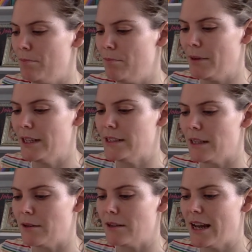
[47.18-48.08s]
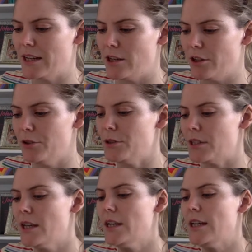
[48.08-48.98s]
bleating nanny goats
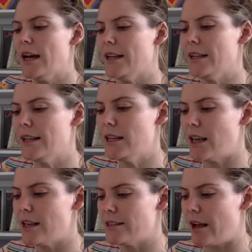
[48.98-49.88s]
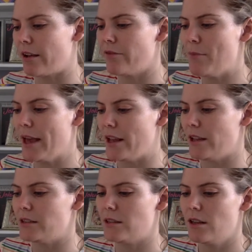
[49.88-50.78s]
and a leaking sack of
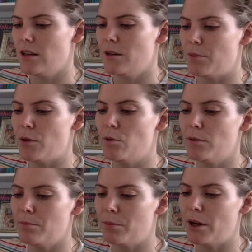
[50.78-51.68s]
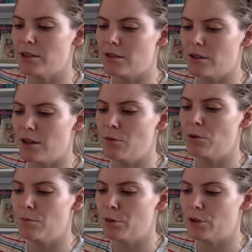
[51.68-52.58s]
maize. But he wouldn't
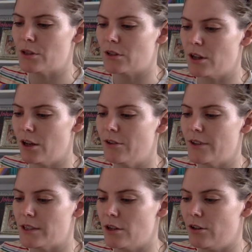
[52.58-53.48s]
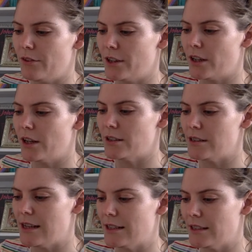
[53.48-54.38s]
put Clovis off at the carter's
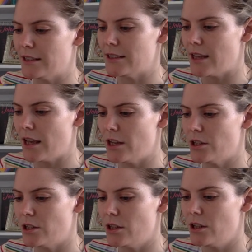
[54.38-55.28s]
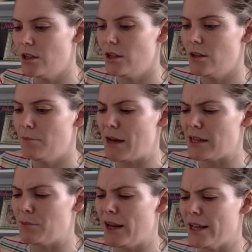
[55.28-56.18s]
landing stage. "Bad
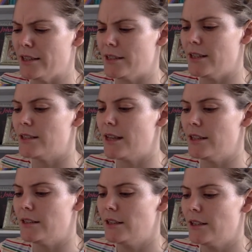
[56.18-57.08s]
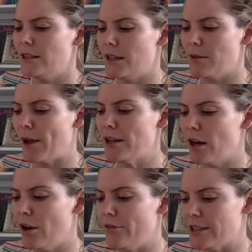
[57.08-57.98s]
place," he said, and he made
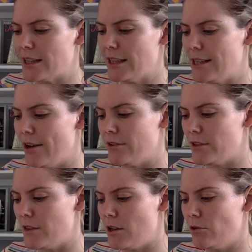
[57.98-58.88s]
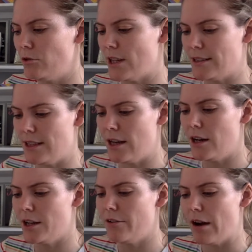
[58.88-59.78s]
Clovis get out into the old jetty
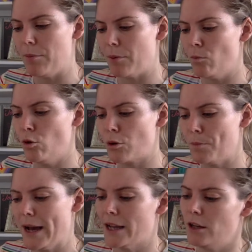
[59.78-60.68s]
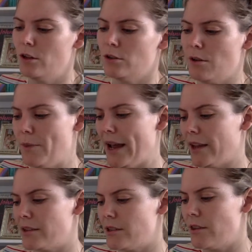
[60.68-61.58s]
higher up and walk back along the
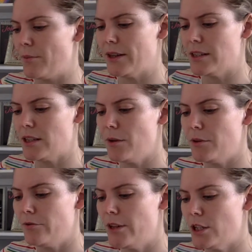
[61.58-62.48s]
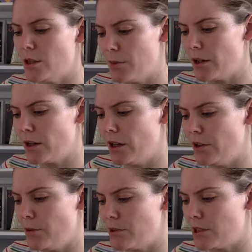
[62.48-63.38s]
bank, so that by the time he reached the bungalow
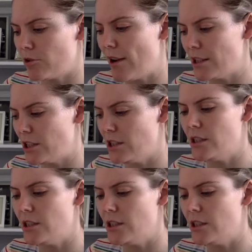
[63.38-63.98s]
he was scratched and